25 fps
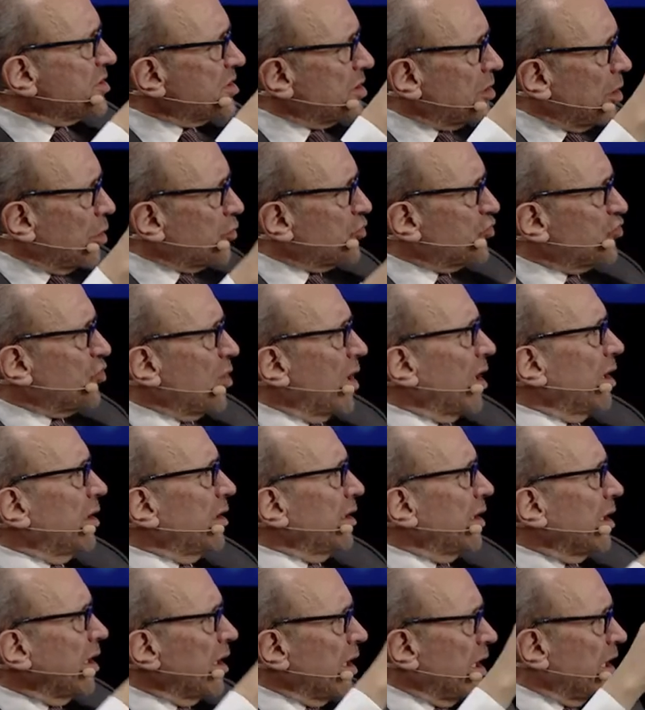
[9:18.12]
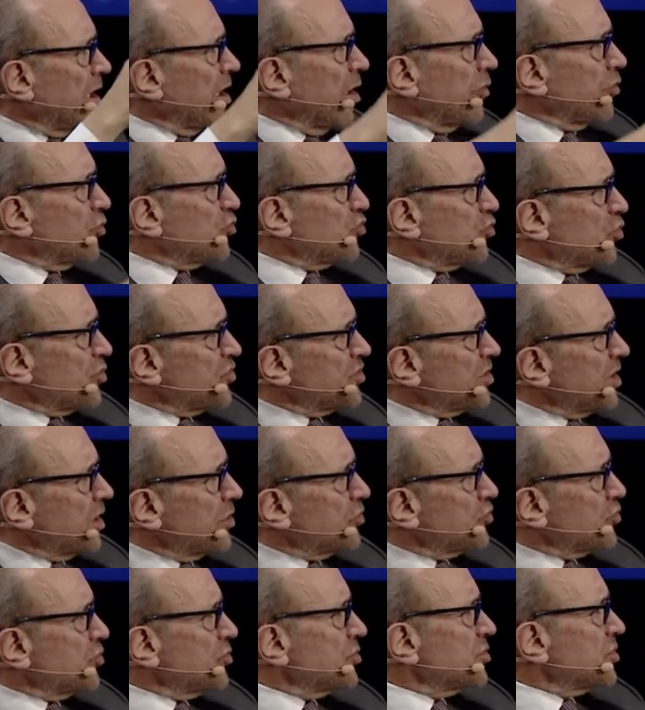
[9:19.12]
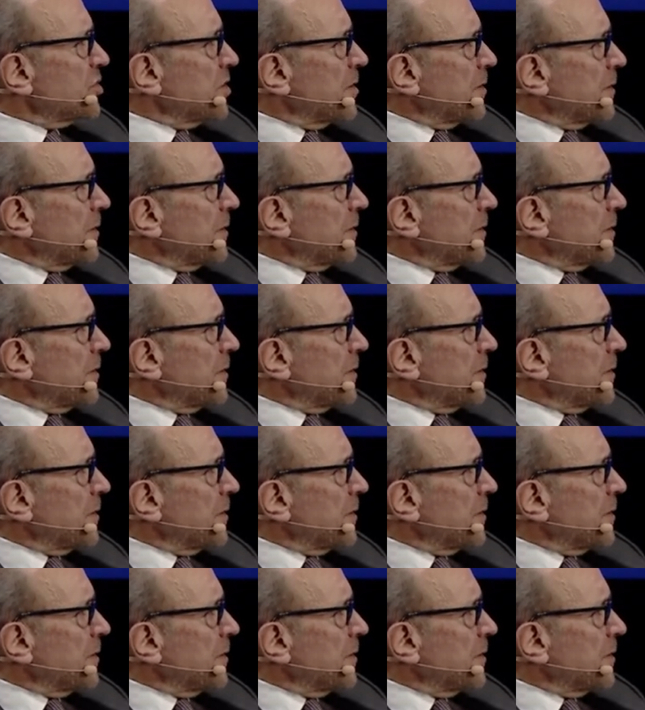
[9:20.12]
in Australia and other jurisdictions?